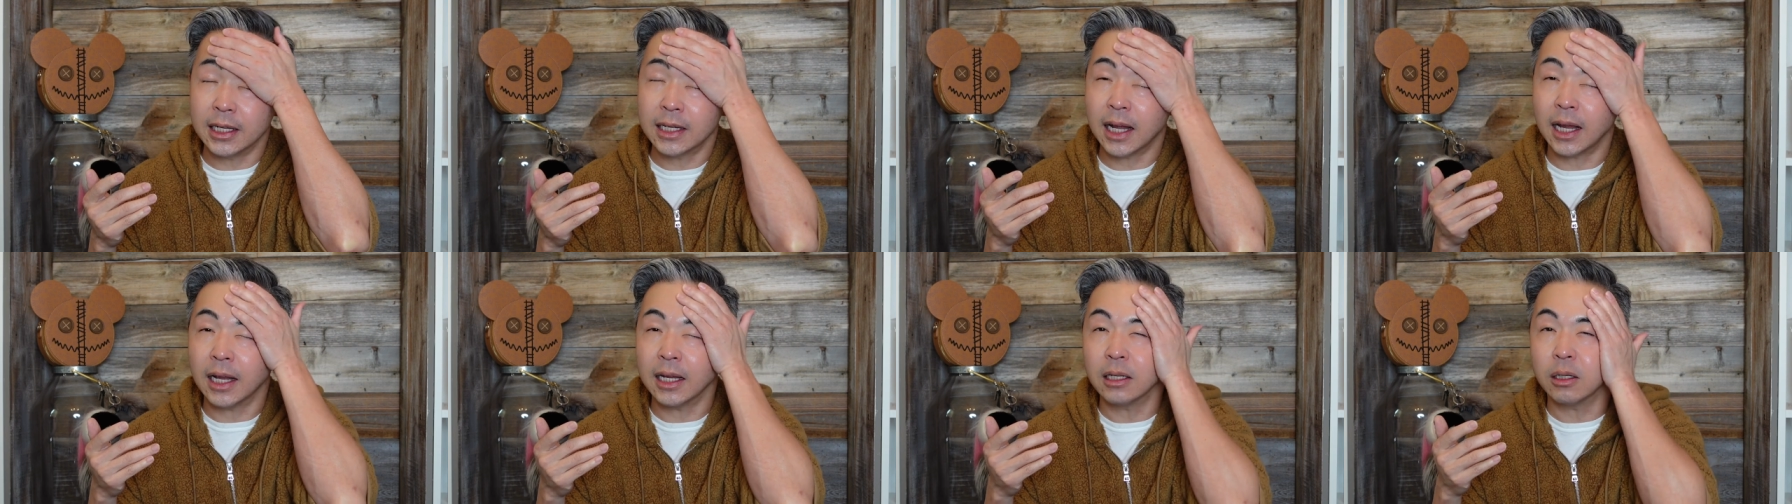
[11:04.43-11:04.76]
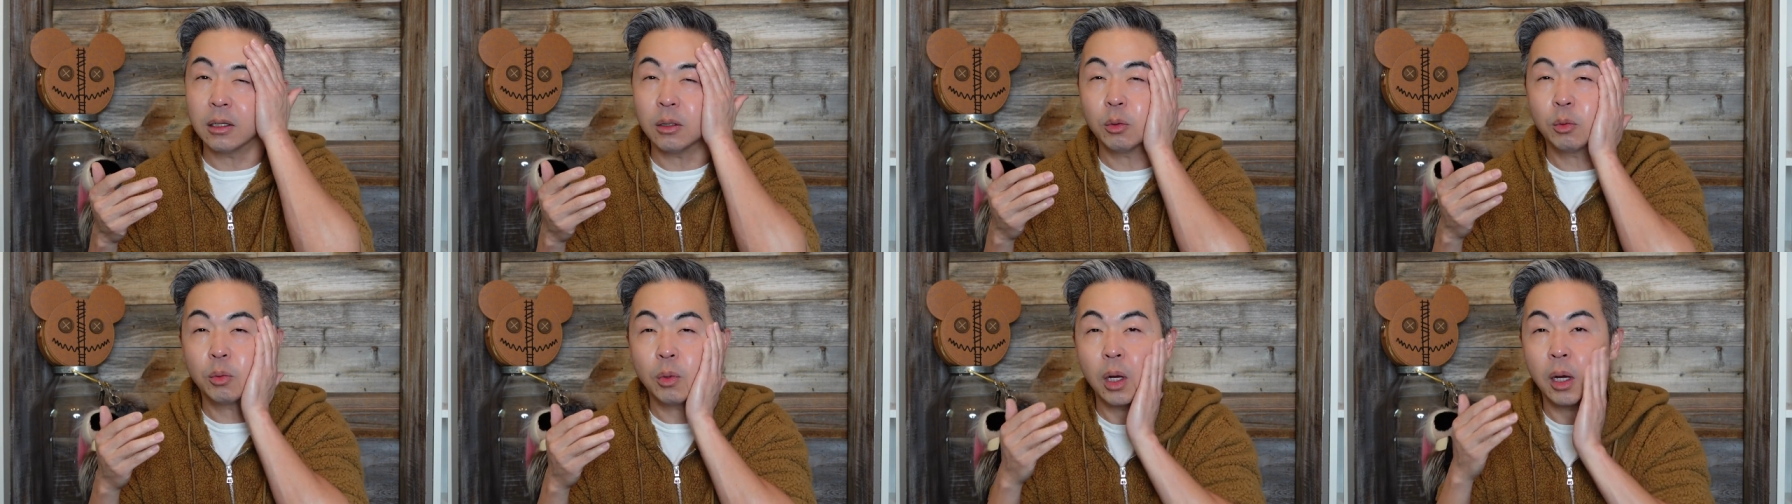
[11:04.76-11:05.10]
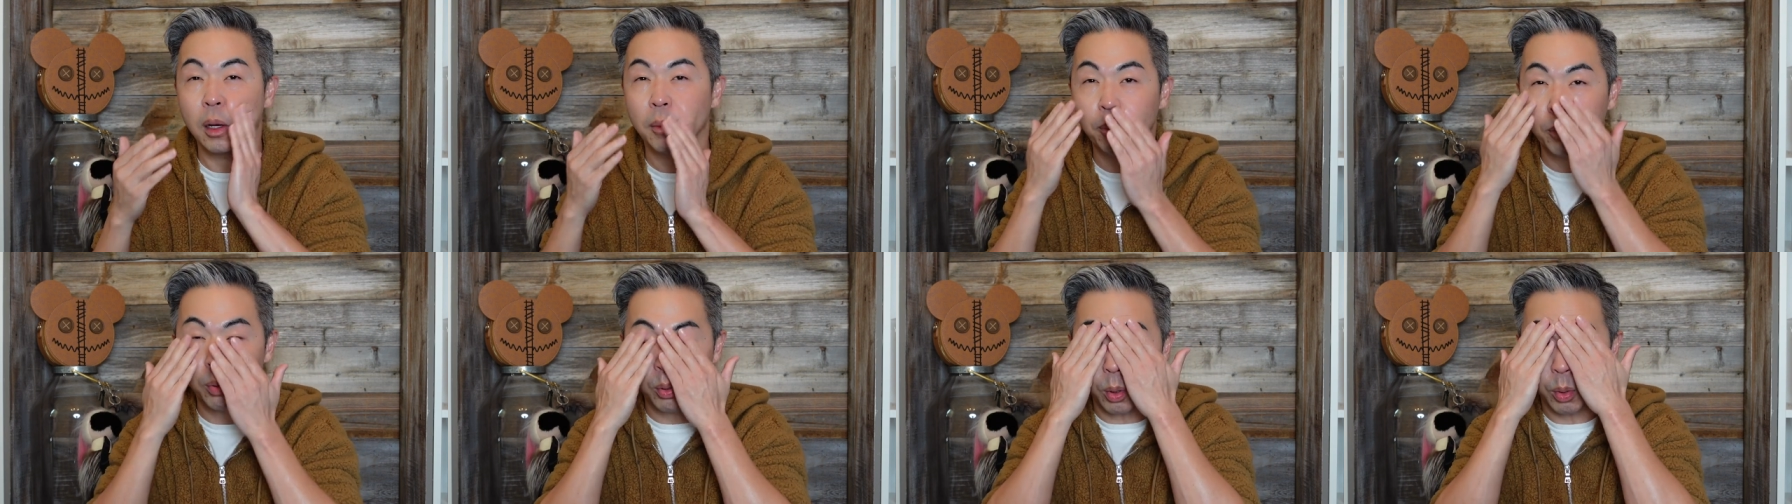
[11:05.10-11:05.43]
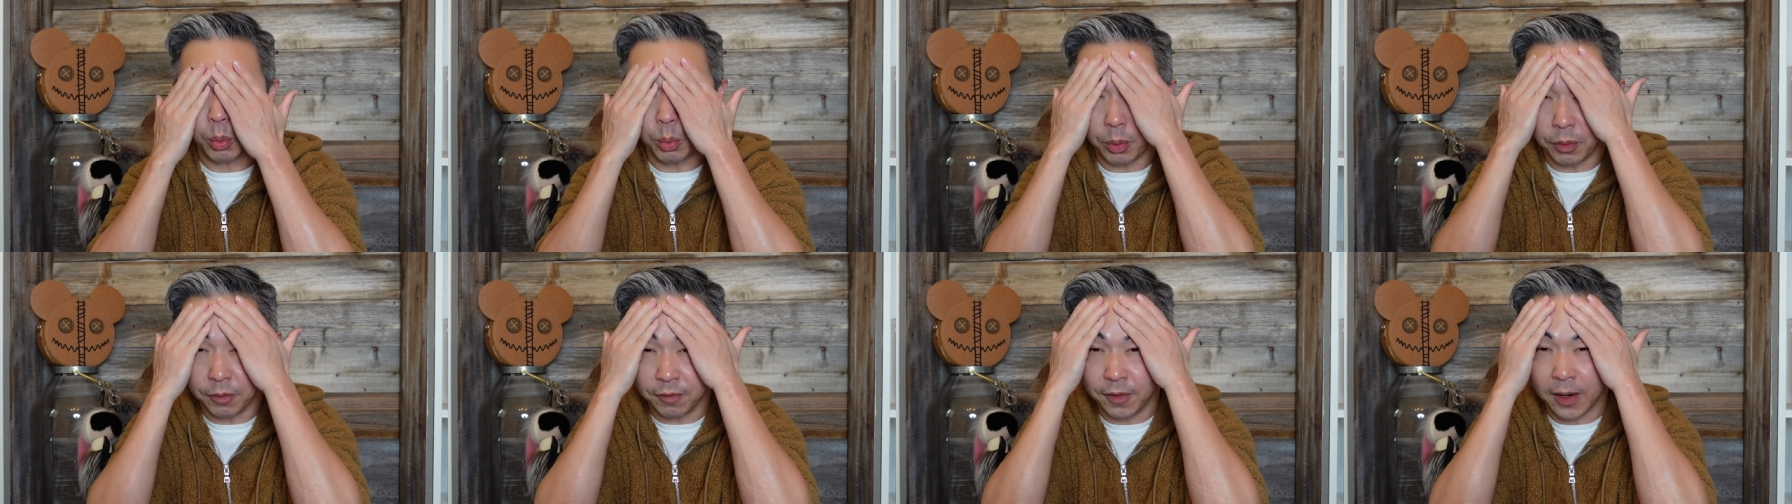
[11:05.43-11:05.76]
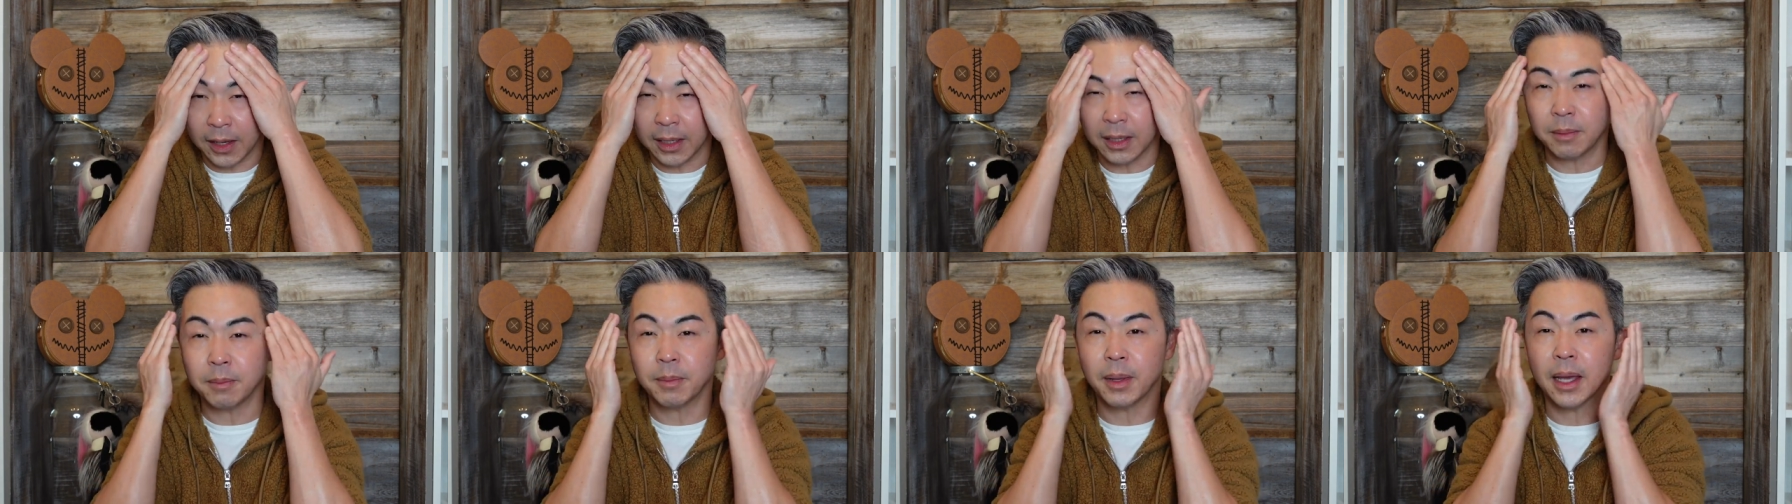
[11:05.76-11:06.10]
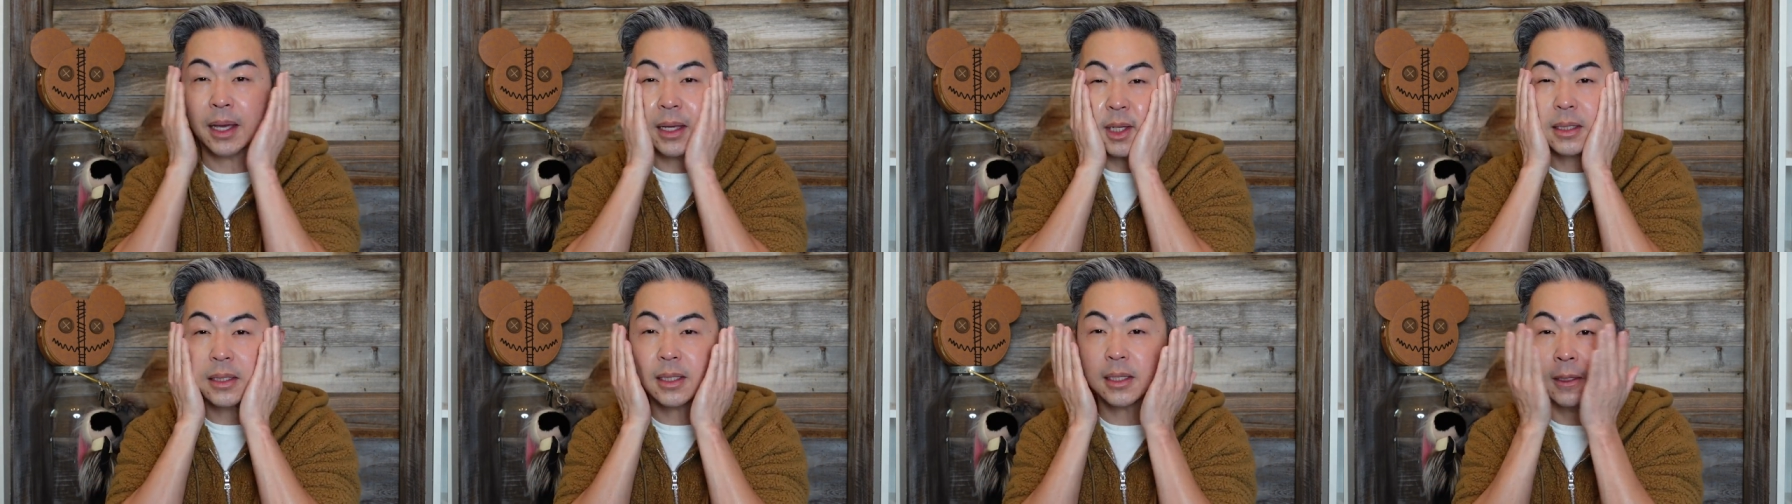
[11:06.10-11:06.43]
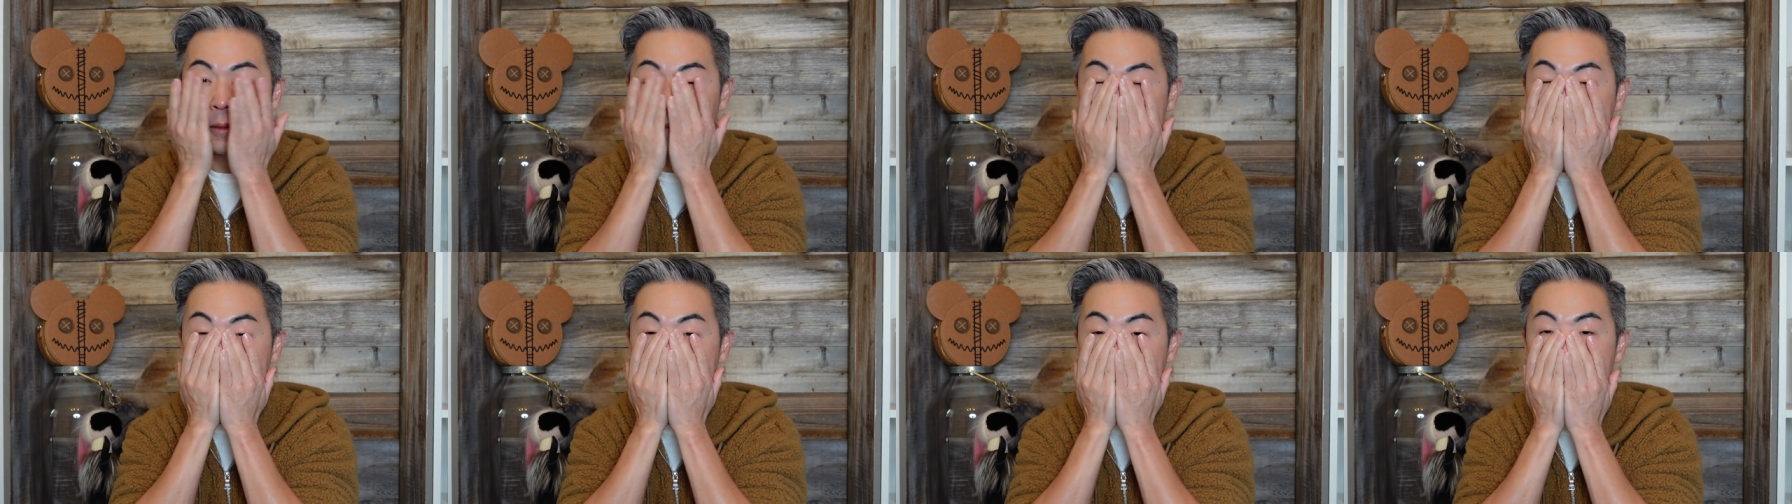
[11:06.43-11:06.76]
type of uh, pore refining mask,